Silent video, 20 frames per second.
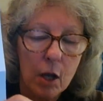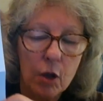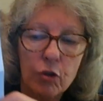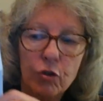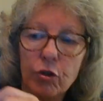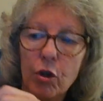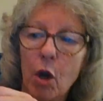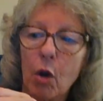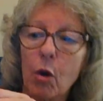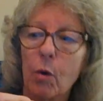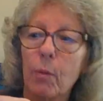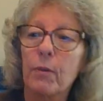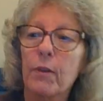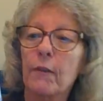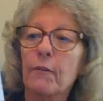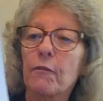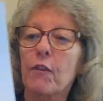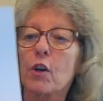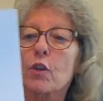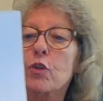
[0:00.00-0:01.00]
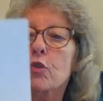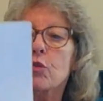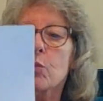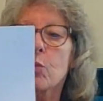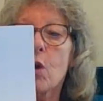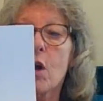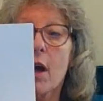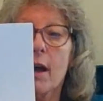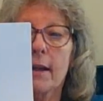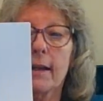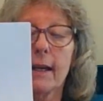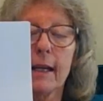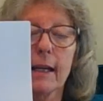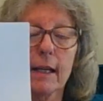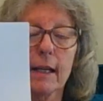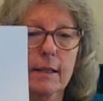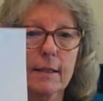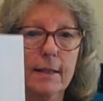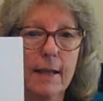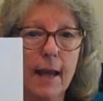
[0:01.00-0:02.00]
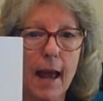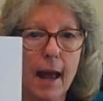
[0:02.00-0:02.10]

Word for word: So the first one is